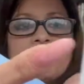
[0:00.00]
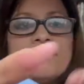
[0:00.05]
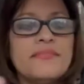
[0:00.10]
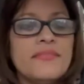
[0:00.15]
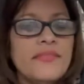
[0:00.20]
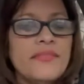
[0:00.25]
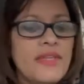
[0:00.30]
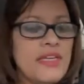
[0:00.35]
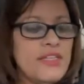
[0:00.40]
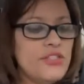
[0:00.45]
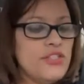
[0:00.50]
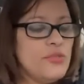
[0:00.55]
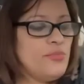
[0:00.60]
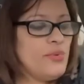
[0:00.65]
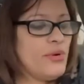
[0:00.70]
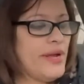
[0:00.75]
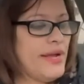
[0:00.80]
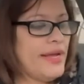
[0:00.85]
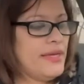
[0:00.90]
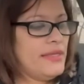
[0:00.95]
That's the
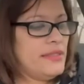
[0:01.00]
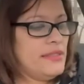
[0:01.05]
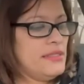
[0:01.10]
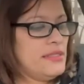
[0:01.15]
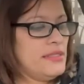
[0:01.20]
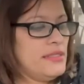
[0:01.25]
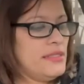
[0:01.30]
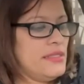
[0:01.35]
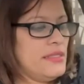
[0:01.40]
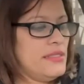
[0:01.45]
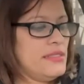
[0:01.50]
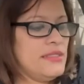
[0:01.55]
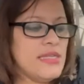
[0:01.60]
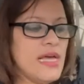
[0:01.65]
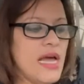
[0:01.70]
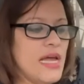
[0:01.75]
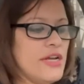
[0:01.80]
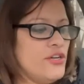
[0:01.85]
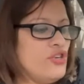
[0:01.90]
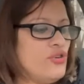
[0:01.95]
brand. It's
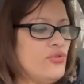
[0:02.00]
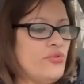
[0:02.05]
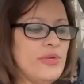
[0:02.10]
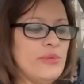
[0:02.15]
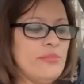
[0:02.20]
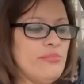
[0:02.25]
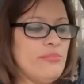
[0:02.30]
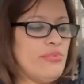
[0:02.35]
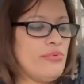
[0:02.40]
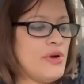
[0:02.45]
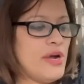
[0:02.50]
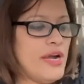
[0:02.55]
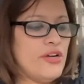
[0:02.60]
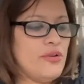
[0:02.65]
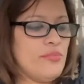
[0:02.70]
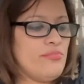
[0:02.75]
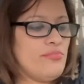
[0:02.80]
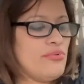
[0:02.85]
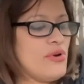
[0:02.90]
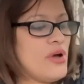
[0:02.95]
not a
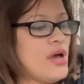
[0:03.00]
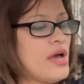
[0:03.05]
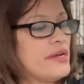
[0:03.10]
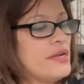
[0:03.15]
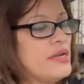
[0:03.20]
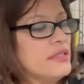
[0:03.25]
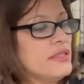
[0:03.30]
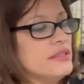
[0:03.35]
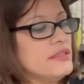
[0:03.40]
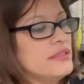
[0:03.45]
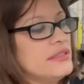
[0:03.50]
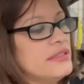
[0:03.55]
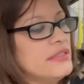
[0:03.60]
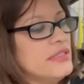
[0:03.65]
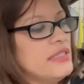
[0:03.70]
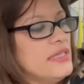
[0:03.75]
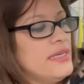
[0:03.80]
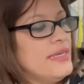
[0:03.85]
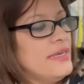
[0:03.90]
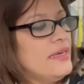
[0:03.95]
Greenbrier product.
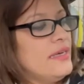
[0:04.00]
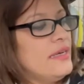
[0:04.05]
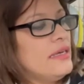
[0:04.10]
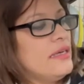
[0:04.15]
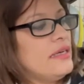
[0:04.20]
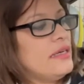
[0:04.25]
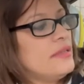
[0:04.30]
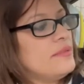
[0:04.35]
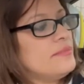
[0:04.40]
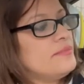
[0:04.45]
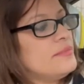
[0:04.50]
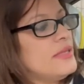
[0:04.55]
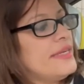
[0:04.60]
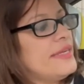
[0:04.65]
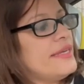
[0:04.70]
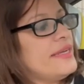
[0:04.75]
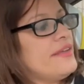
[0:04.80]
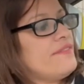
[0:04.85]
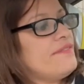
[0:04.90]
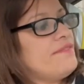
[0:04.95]
Um,
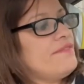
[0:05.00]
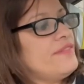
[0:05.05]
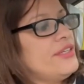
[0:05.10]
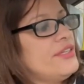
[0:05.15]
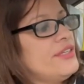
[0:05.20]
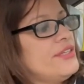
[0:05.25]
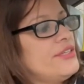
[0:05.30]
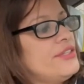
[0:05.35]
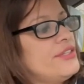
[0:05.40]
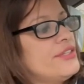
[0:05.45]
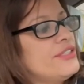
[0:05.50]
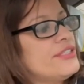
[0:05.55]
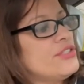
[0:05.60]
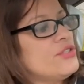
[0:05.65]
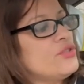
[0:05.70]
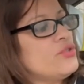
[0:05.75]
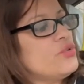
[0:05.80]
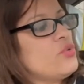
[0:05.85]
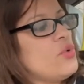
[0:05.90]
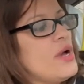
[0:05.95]
and I figure it
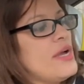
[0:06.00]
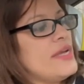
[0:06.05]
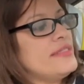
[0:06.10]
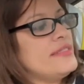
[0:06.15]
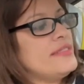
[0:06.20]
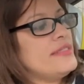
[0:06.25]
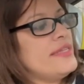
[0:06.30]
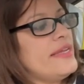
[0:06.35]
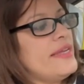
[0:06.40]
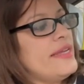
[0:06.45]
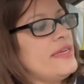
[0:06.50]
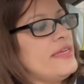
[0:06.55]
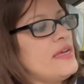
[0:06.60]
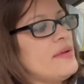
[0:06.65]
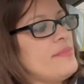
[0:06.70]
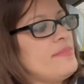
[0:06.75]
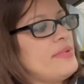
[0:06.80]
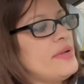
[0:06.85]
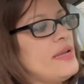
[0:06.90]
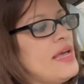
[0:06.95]
says twice daily
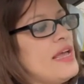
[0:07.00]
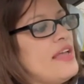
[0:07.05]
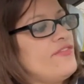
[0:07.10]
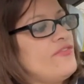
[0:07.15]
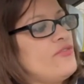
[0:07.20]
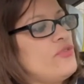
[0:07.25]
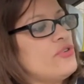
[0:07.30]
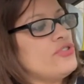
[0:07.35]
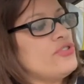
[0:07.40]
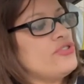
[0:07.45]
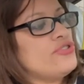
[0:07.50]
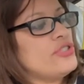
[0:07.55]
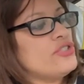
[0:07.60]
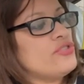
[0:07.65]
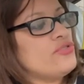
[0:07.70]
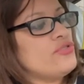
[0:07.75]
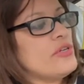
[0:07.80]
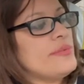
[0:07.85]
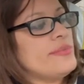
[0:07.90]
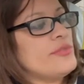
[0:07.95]
apply four to six
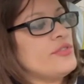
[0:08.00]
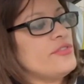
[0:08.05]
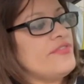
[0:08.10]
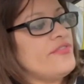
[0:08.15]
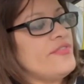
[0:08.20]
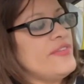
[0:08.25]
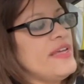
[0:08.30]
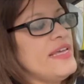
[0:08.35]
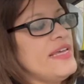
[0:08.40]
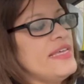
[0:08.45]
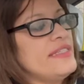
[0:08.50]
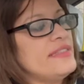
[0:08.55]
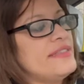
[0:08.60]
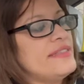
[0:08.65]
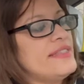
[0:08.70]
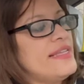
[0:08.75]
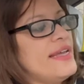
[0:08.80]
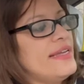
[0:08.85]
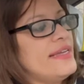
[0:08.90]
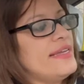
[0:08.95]
drops to face,
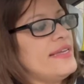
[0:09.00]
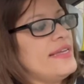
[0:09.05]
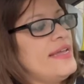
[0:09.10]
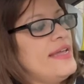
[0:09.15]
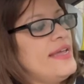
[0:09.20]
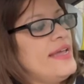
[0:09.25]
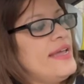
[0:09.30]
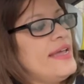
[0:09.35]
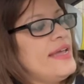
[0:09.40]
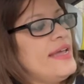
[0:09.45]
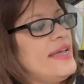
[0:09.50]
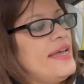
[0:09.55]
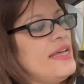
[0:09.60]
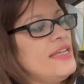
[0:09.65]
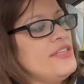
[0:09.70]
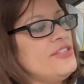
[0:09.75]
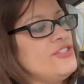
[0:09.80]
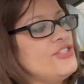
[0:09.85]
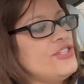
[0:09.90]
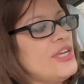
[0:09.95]
neck,
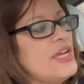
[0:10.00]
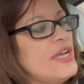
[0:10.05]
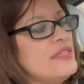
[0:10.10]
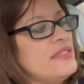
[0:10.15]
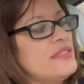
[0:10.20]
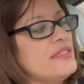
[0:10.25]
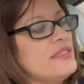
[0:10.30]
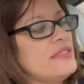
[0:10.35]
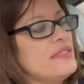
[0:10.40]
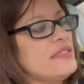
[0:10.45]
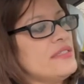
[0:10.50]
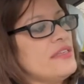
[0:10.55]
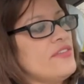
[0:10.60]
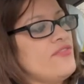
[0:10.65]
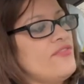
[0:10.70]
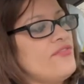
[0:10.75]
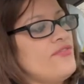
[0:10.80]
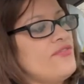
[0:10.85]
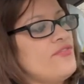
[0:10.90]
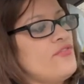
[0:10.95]
and chest
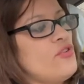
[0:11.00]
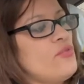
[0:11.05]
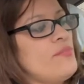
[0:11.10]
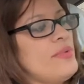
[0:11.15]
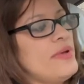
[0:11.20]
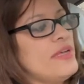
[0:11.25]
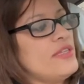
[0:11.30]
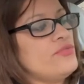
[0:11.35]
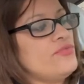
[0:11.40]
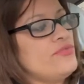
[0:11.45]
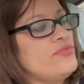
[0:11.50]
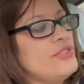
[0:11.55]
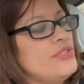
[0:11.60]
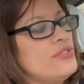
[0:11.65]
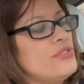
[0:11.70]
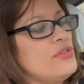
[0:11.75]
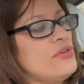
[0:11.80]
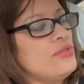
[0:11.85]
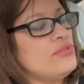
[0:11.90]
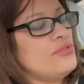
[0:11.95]
for best
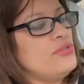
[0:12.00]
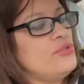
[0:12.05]
result.